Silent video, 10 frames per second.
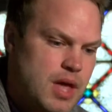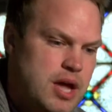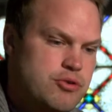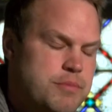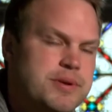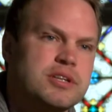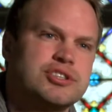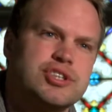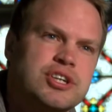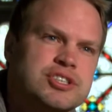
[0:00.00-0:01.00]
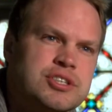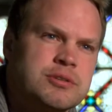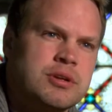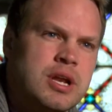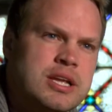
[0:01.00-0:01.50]
I grew up in a church
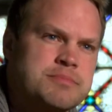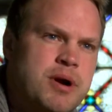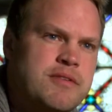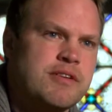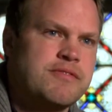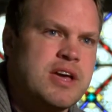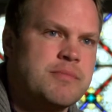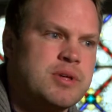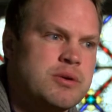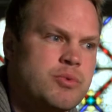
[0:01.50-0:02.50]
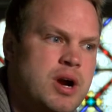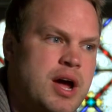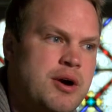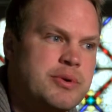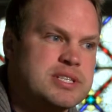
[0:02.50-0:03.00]
and as part of a family where
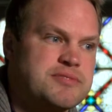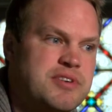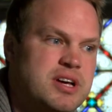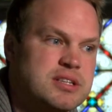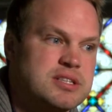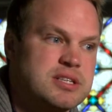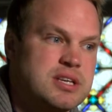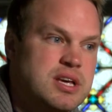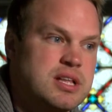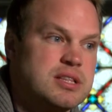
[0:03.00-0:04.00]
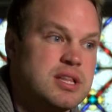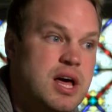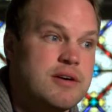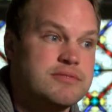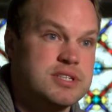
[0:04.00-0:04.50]
I always felt
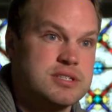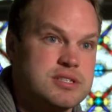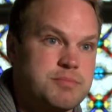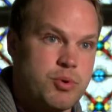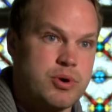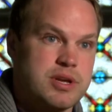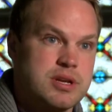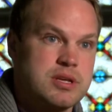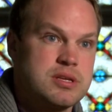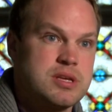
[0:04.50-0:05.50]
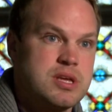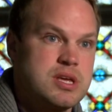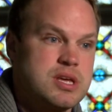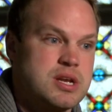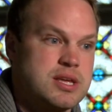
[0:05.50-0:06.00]
loved and supported.
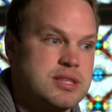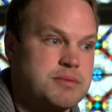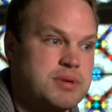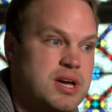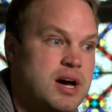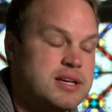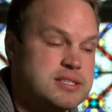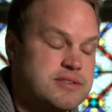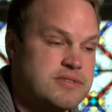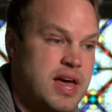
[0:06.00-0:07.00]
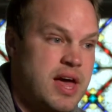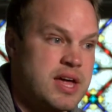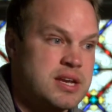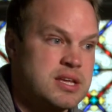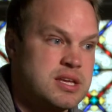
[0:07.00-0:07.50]
And I think because of
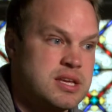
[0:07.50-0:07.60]
that,